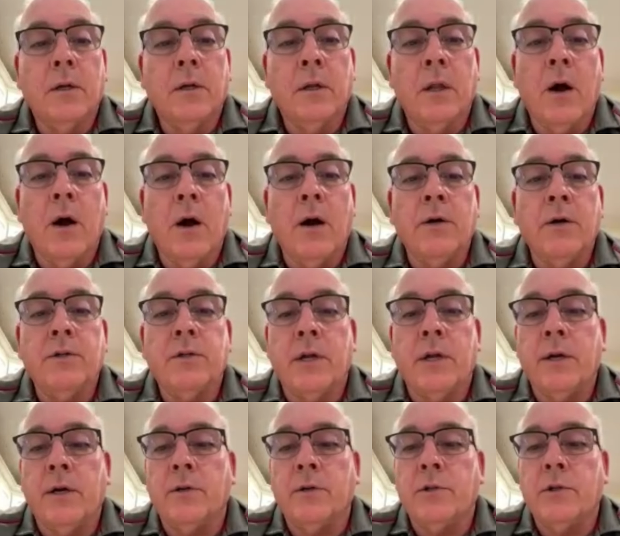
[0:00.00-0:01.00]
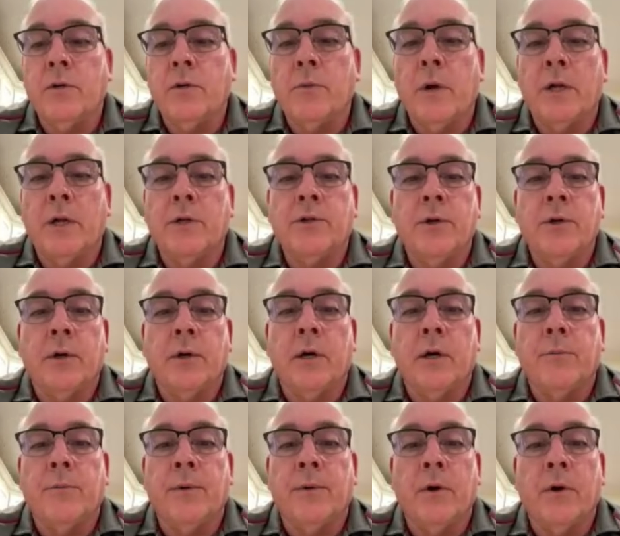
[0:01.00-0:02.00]
large and there's too much
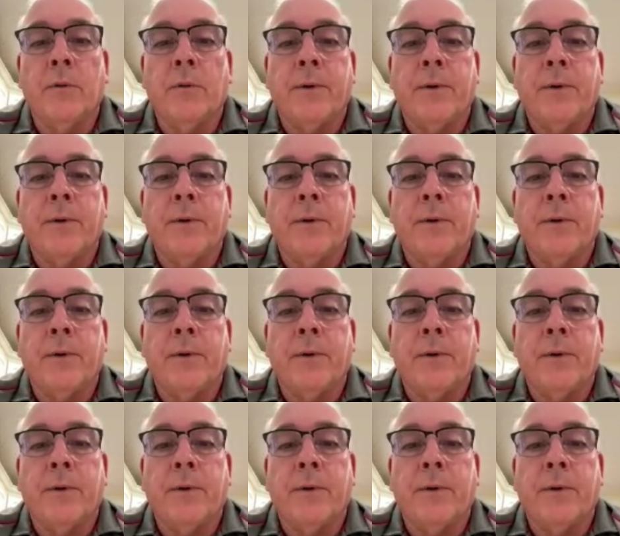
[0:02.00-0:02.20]
urine and manure